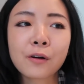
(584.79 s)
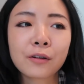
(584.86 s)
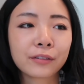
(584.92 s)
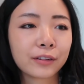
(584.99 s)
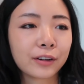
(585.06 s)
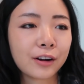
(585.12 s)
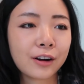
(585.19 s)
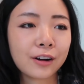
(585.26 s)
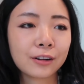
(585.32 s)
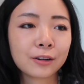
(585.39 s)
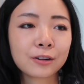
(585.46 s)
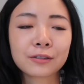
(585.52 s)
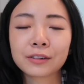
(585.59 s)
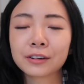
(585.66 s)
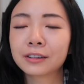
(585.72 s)
overall,
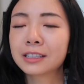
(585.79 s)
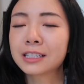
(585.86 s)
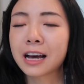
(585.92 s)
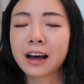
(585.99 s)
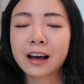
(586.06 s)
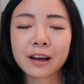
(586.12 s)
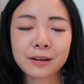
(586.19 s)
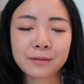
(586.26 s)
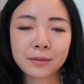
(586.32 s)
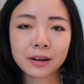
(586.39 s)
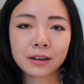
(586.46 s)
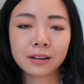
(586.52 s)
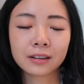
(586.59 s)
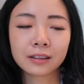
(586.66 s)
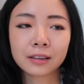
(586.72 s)
over
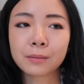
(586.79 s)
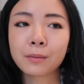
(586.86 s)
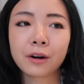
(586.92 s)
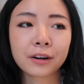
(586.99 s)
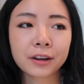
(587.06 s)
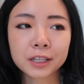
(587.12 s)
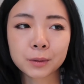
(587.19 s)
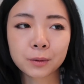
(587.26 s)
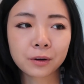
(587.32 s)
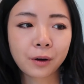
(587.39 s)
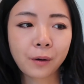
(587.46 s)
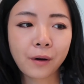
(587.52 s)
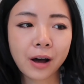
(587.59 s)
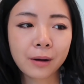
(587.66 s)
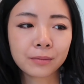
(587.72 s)
time, the markets will
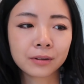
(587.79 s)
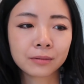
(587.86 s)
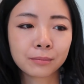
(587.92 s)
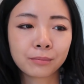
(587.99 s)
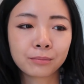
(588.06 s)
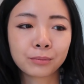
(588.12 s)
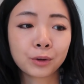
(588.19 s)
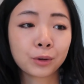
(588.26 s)
go up,